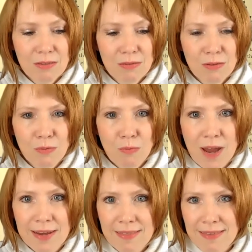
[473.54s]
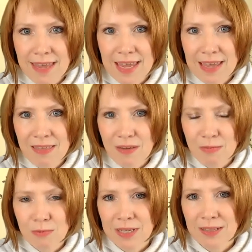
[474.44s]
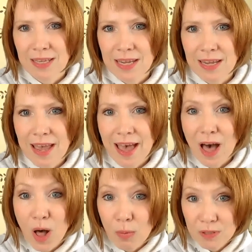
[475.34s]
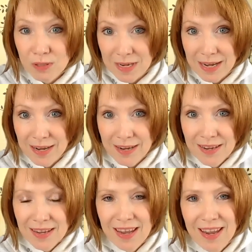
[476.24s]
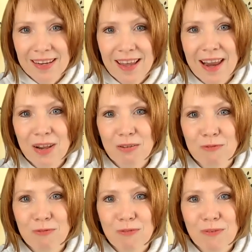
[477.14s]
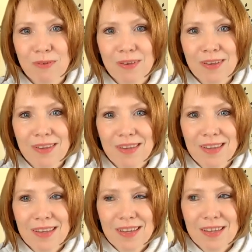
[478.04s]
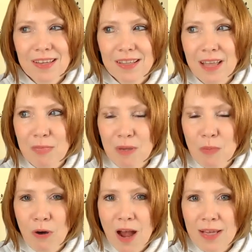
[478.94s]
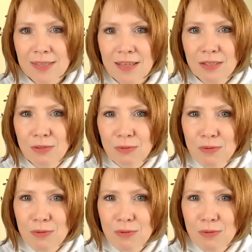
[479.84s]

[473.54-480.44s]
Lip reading: the one thing that really helped me and kind of let me process through